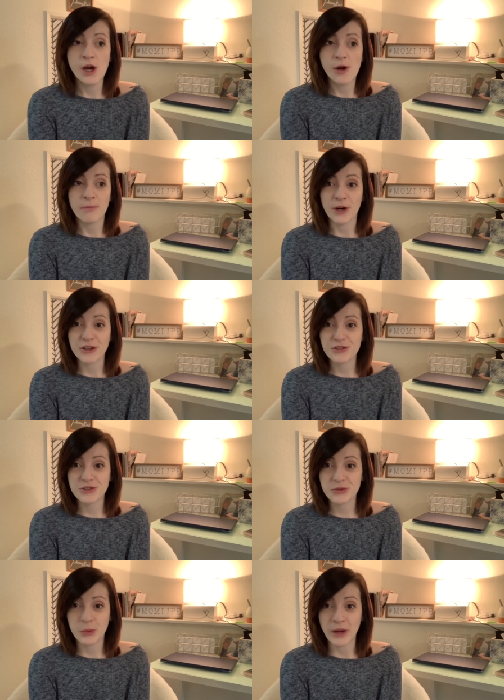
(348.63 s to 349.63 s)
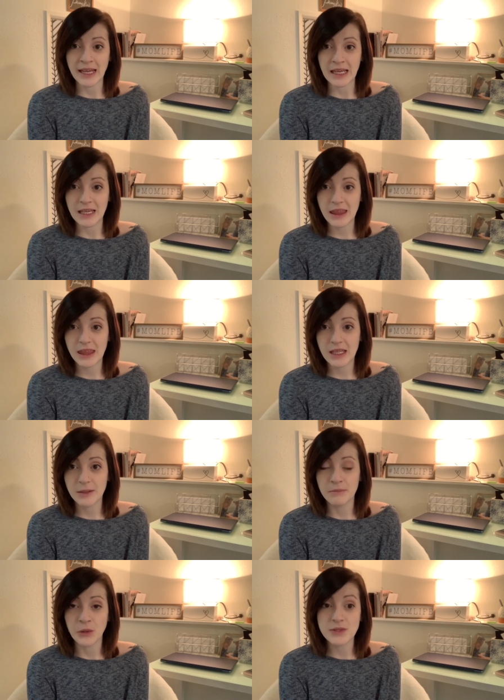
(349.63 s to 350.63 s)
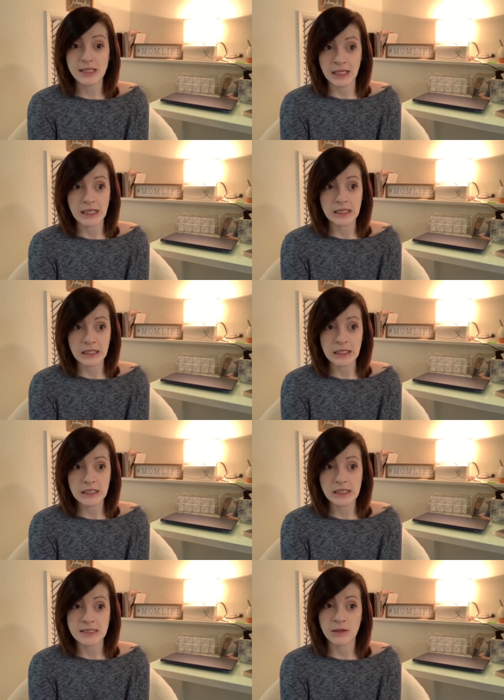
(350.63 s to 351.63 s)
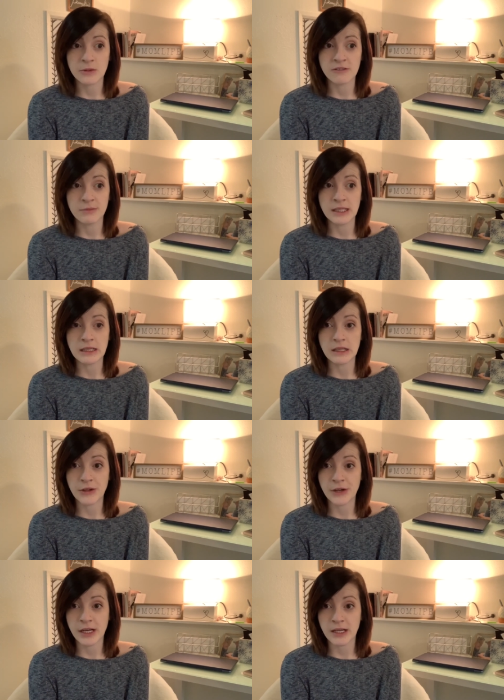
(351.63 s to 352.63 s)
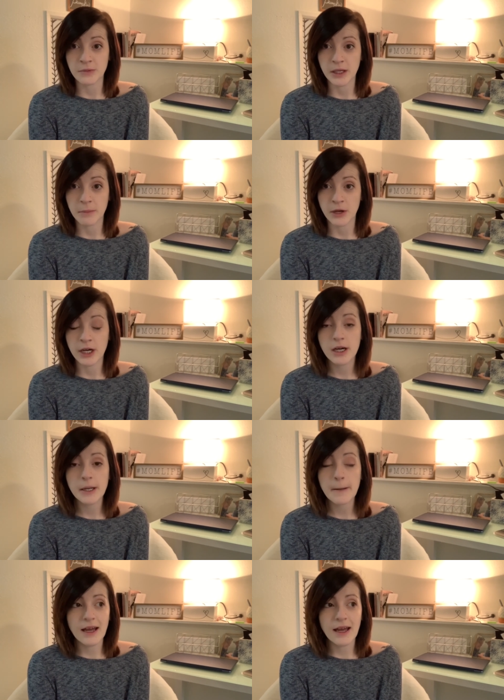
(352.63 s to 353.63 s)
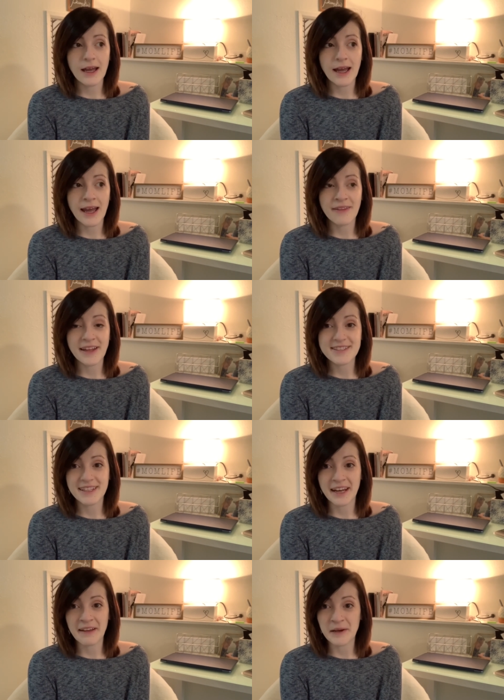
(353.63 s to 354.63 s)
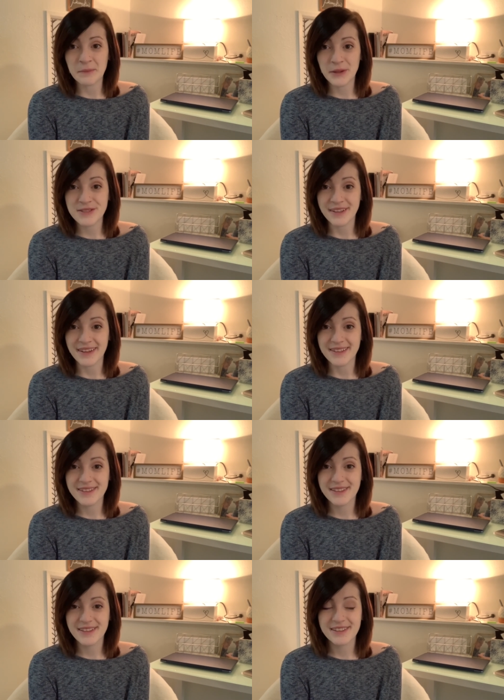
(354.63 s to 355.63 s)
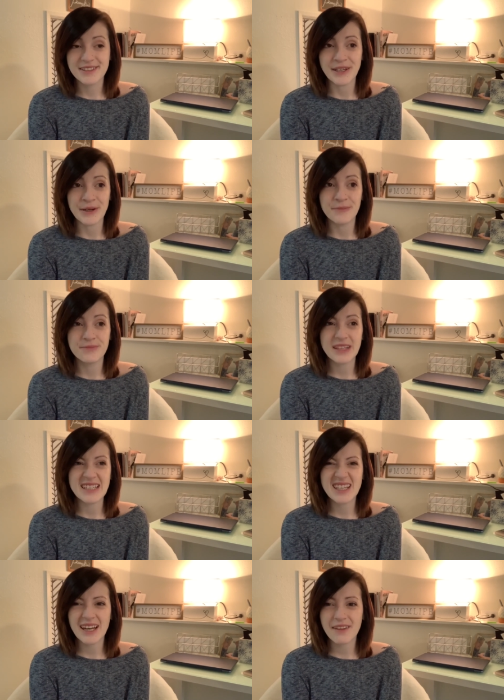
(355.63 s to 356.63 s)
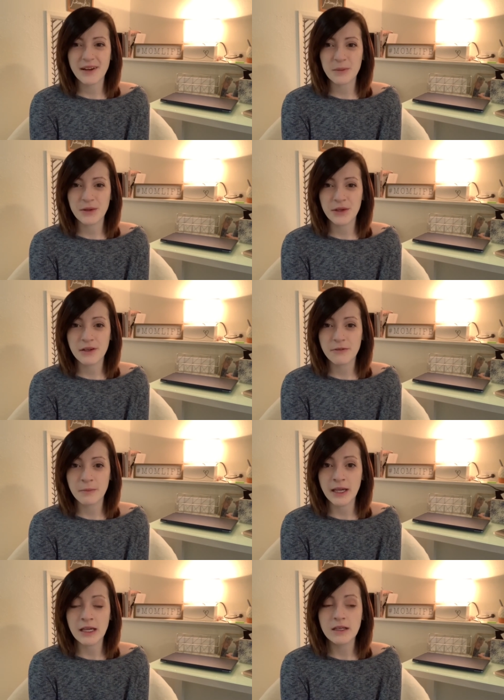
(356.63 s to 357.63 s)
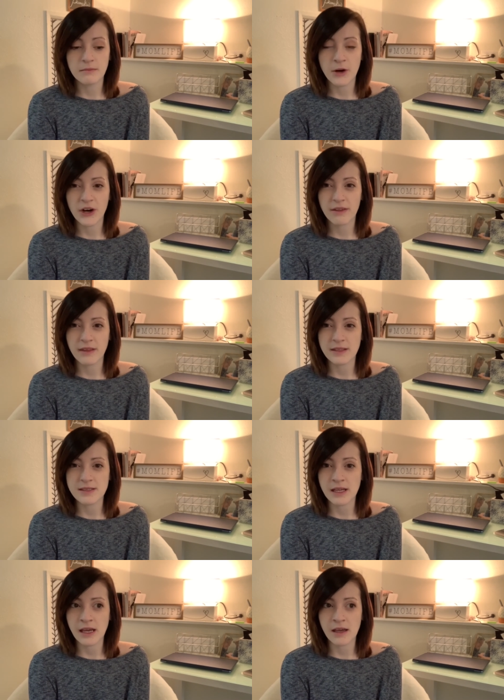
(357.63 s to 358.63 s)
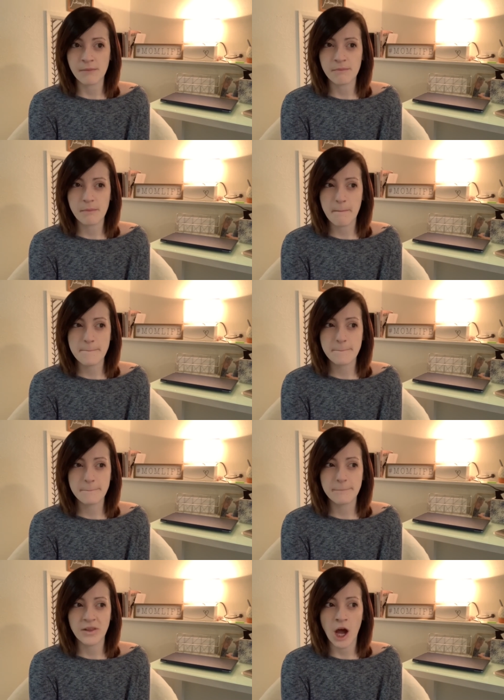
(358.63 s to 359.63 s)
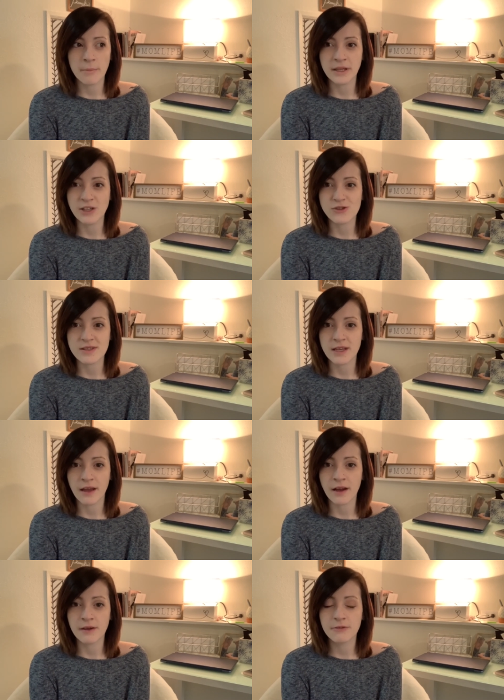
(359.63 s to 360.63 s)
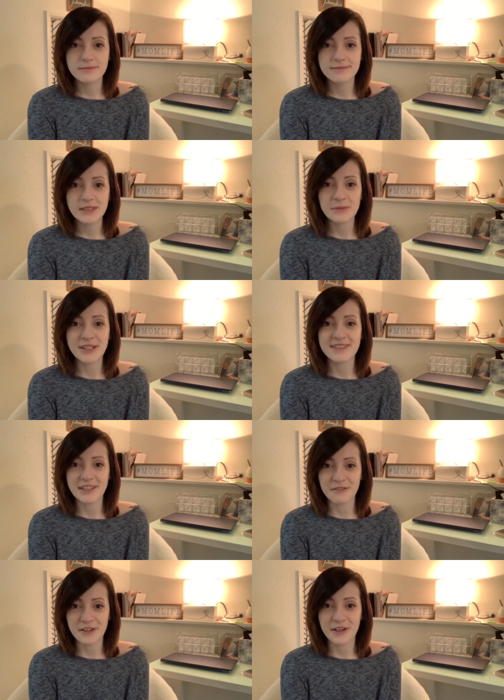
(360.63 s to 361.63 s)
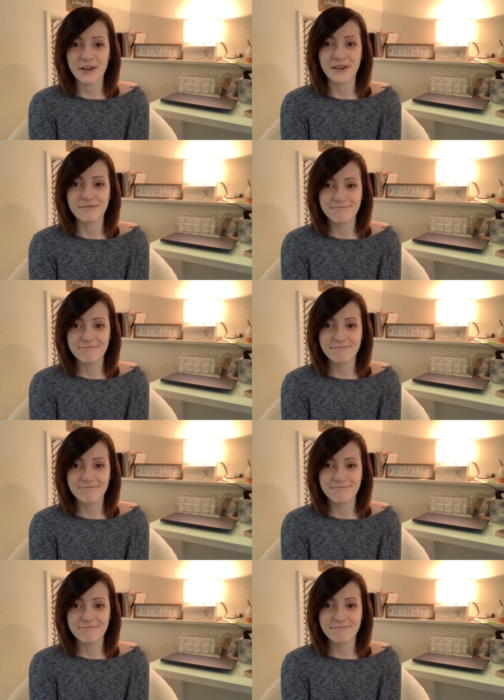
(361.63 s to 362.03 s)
March 20th, most likely, because that would have been the 39-week mark. And that's the day that I'm posting this. So it's kind of therapeutic for me, mark this day not being just negative, but it's definitely hard.